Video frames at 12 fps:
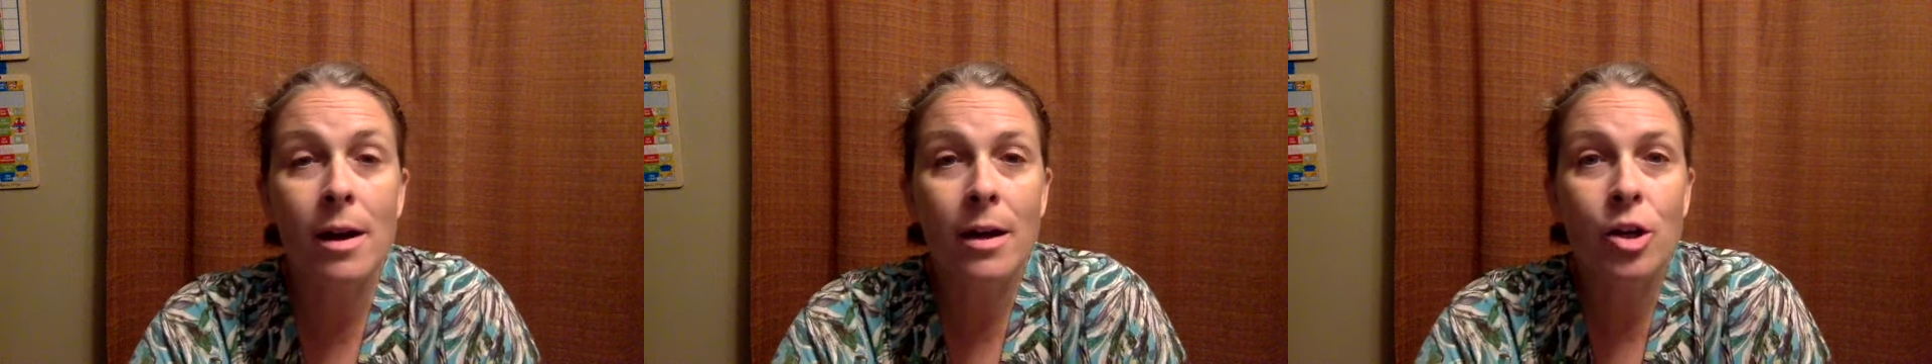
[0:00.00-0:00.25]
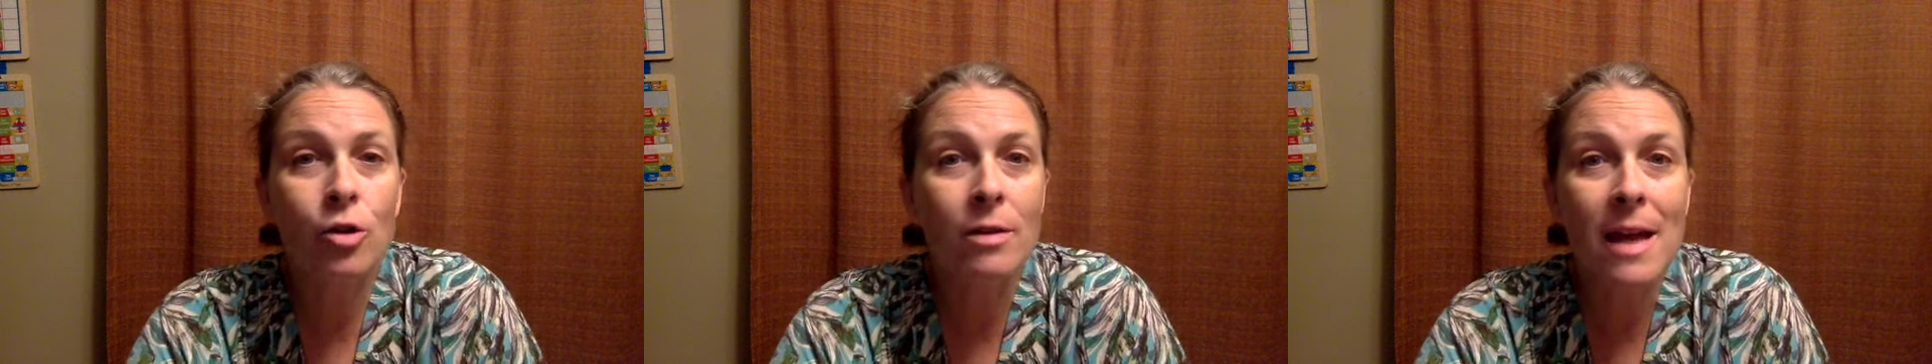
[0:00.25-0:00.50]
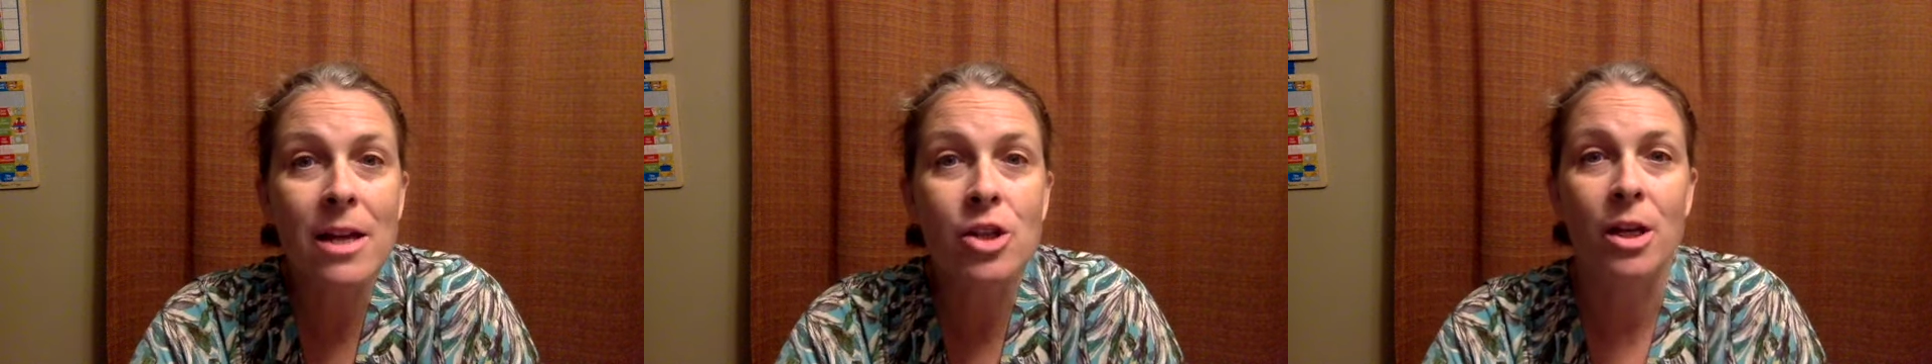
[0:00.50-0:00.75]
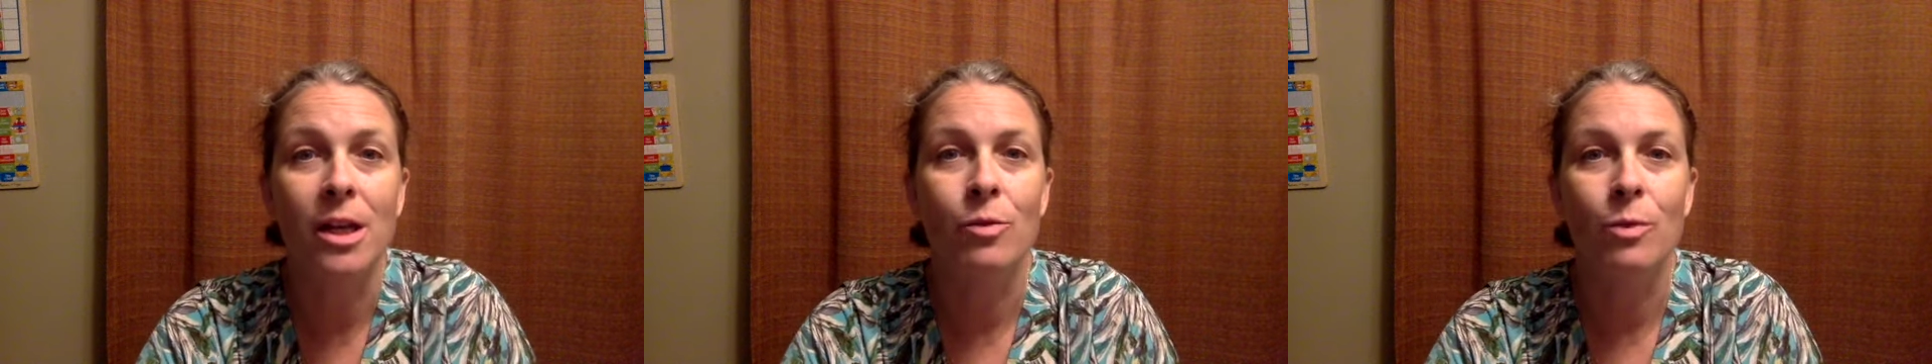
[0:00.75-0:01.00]
on a
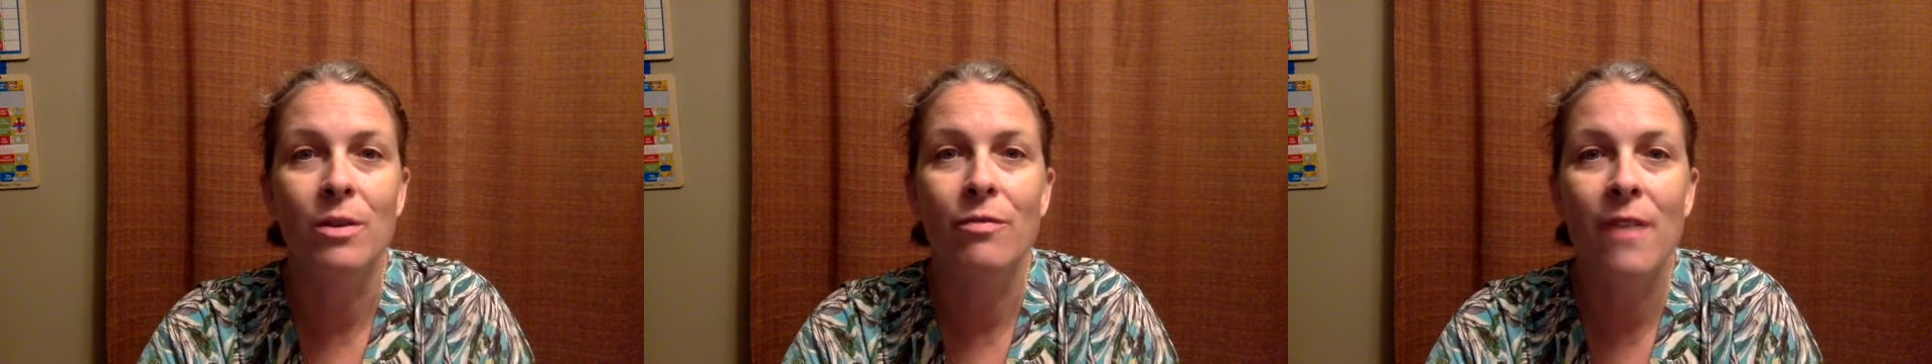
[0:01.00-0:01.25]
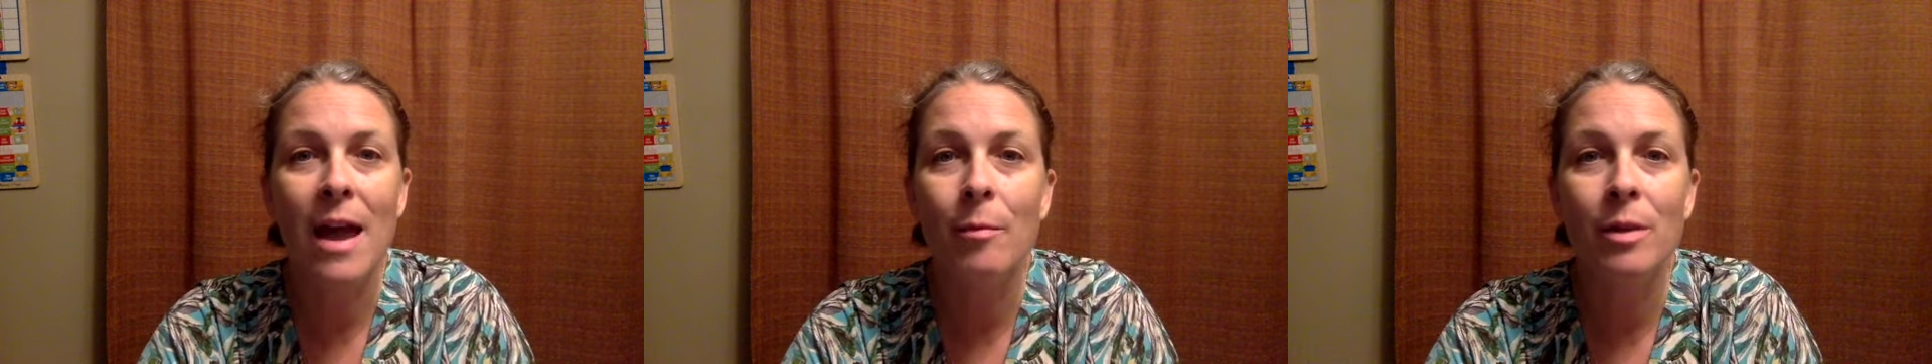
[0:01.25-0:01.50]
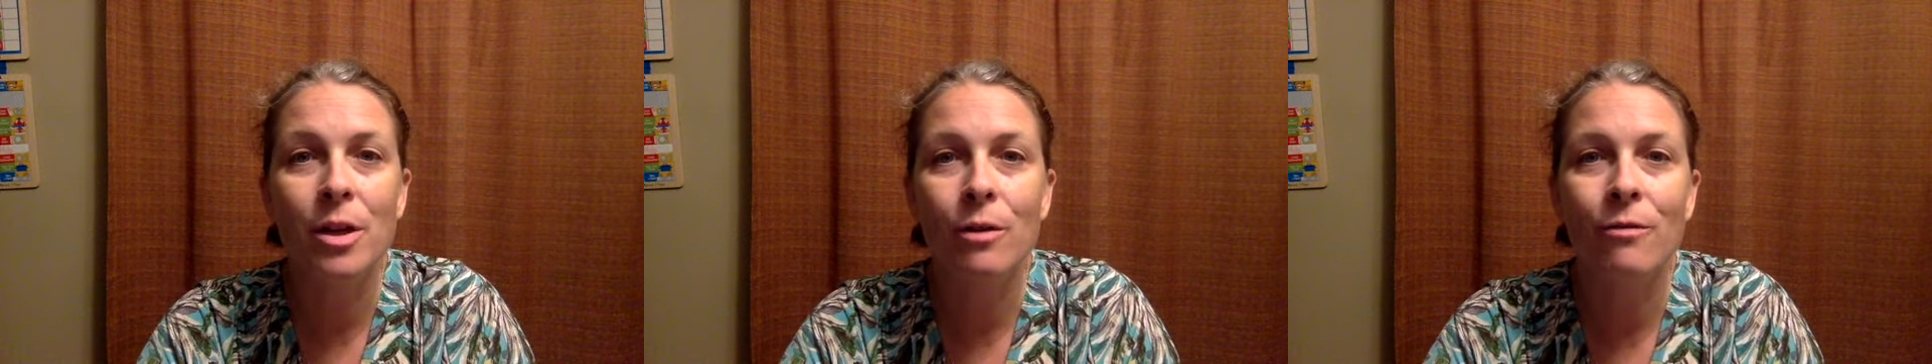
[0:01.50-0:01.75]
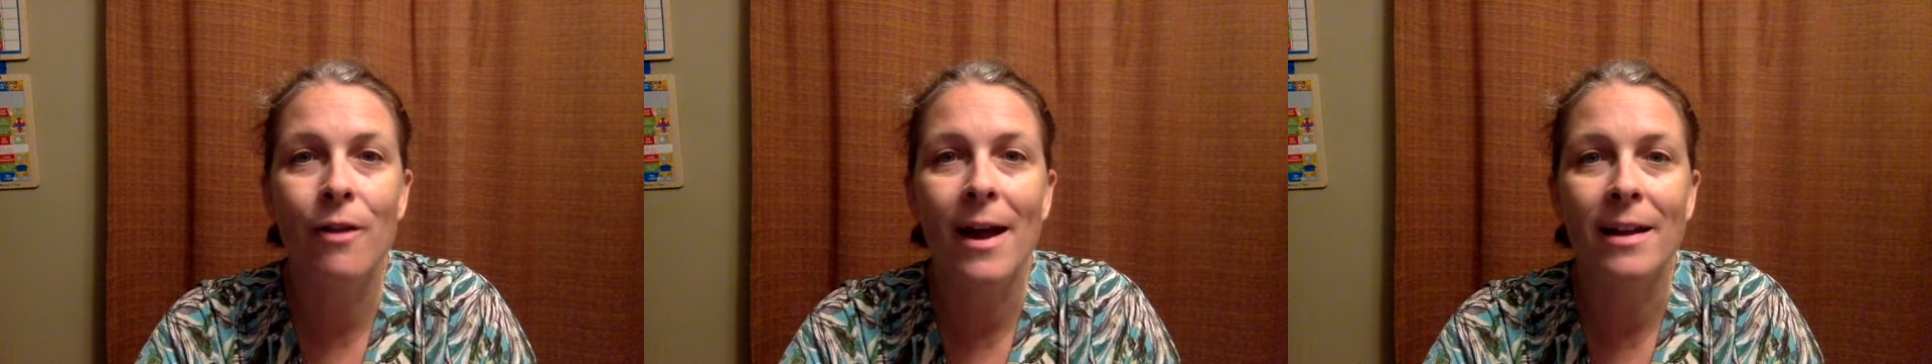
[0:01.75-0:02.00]
creation with family or
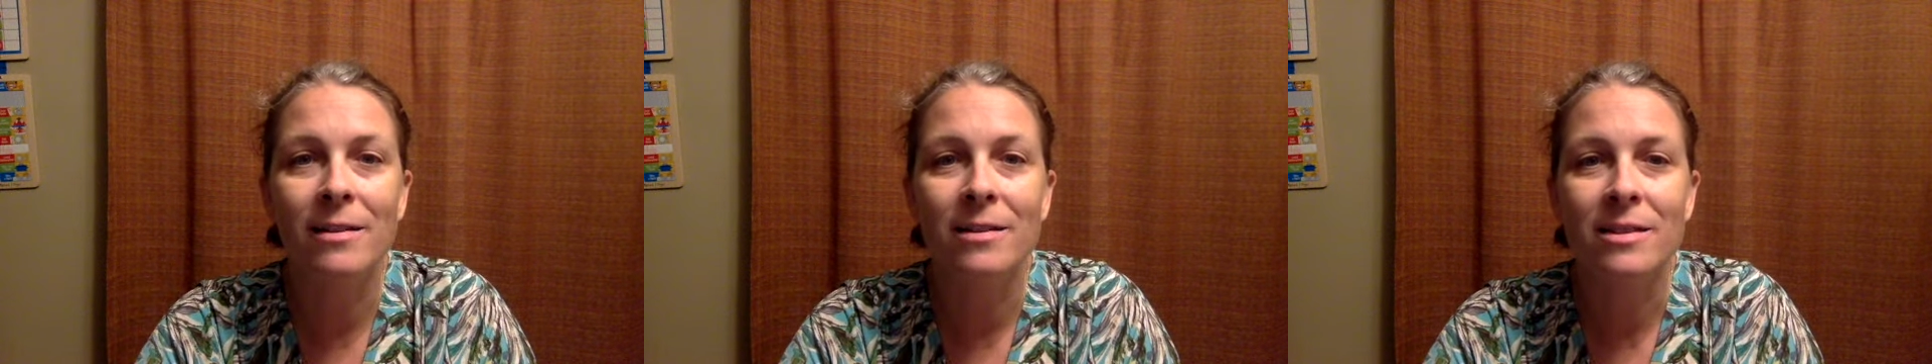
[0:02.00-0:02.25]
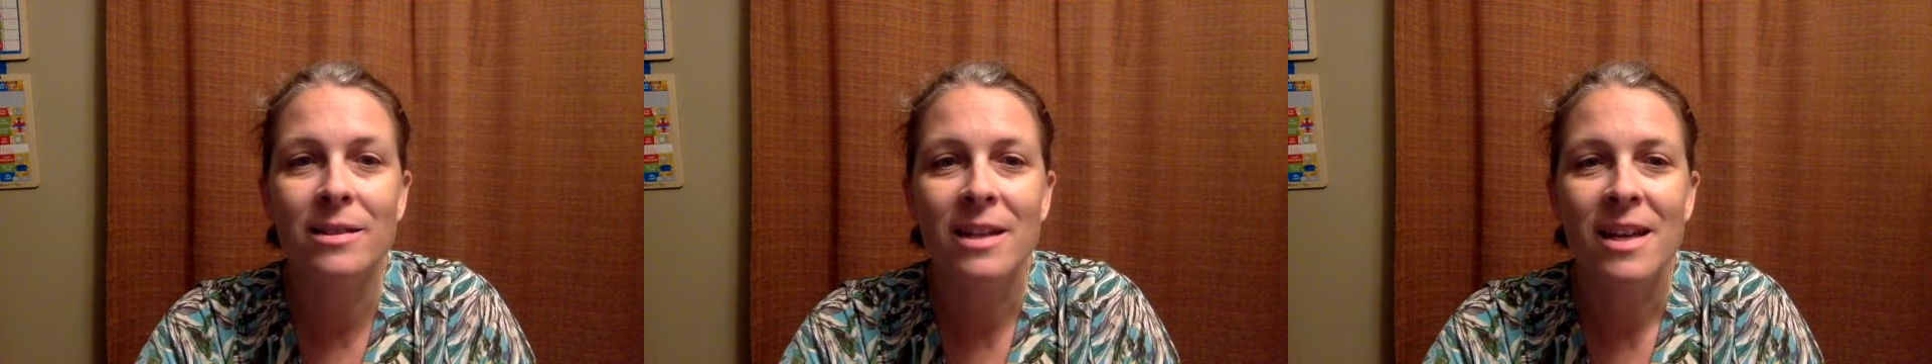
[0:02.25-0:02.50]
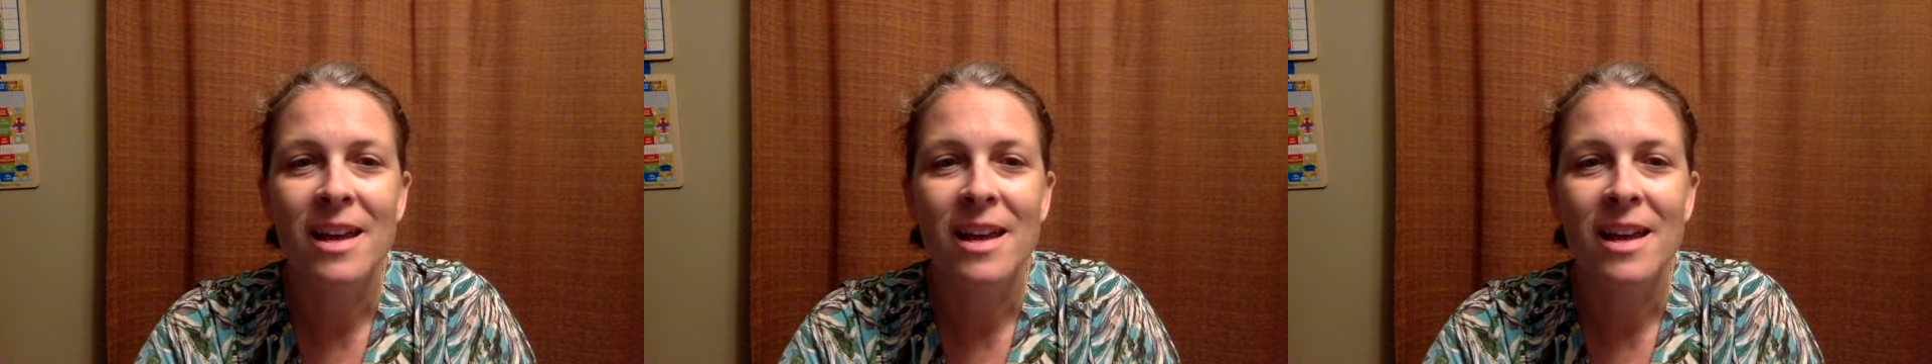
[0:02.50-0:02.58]
friends.